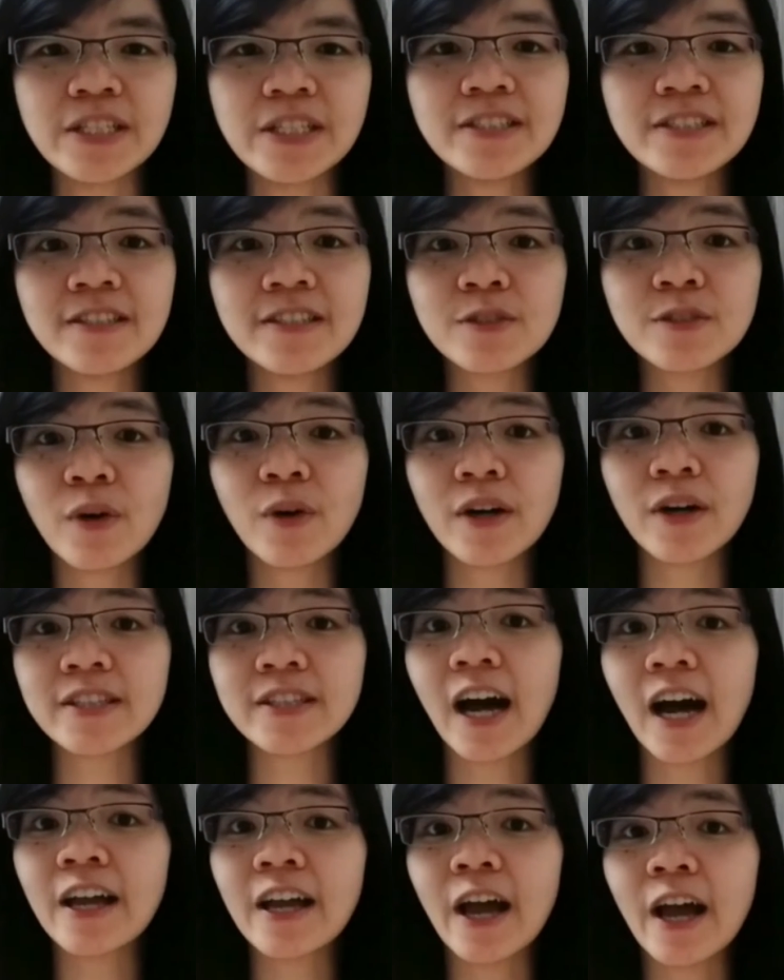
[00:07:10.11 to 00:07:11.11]
This is what
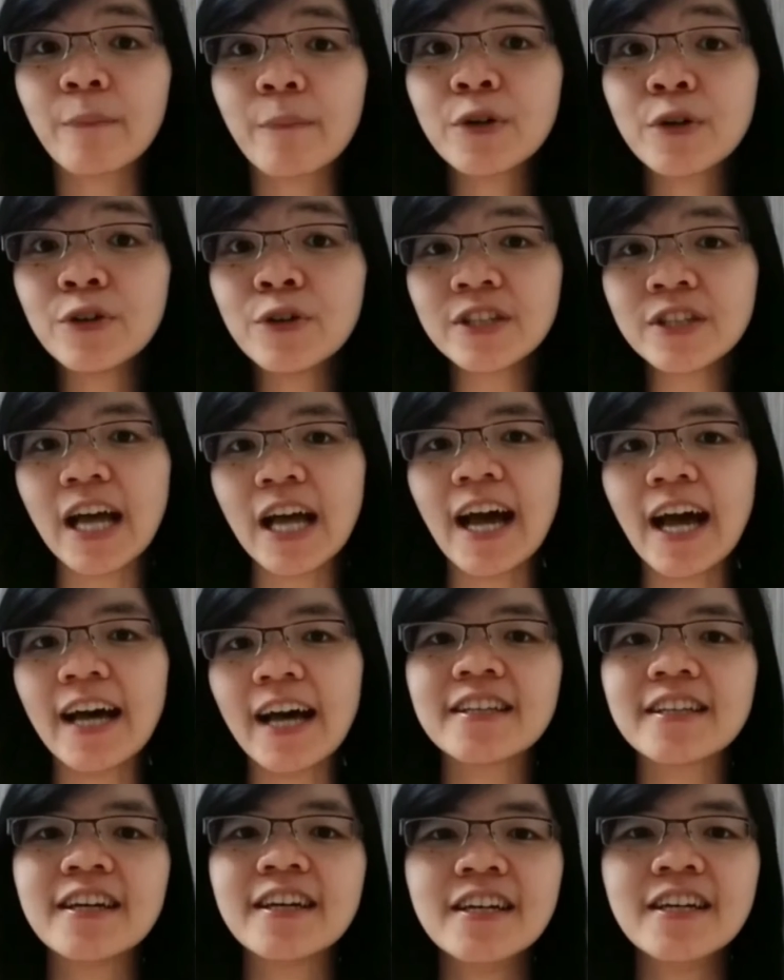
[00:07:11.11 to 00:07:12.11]
I am good at.
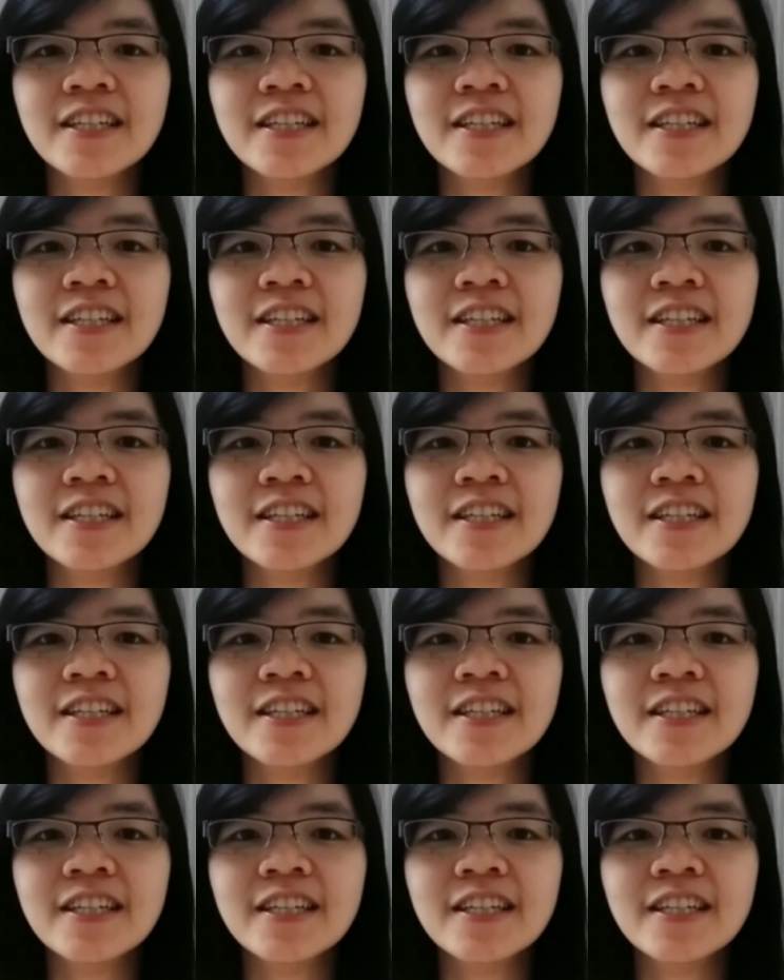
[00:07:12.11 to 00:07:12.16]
